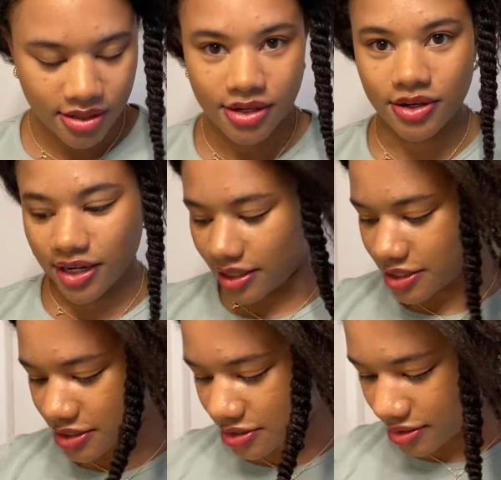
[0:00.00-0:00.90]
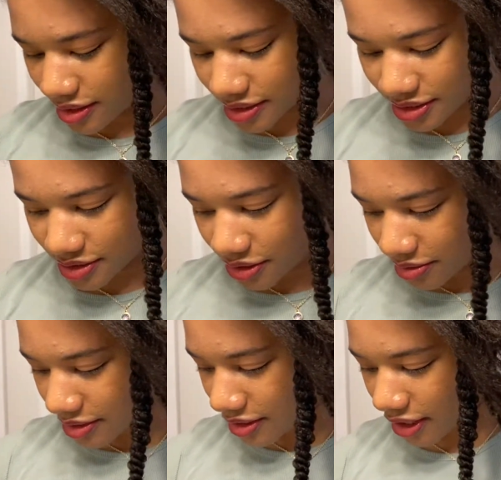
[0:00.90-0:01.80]
Okay, let's just go.
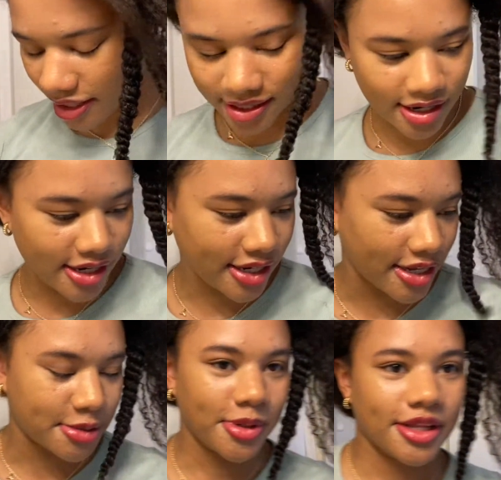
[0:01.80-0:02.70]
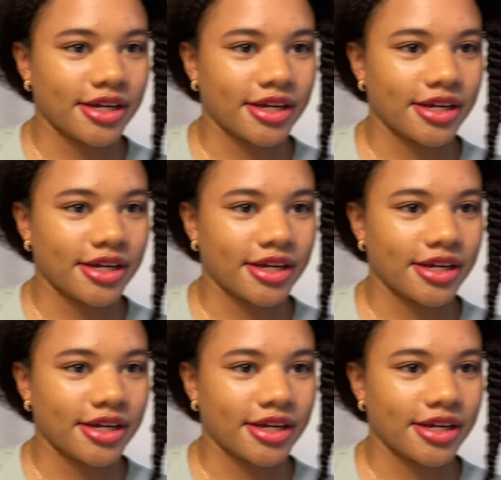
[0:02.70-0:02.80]
I can't smell that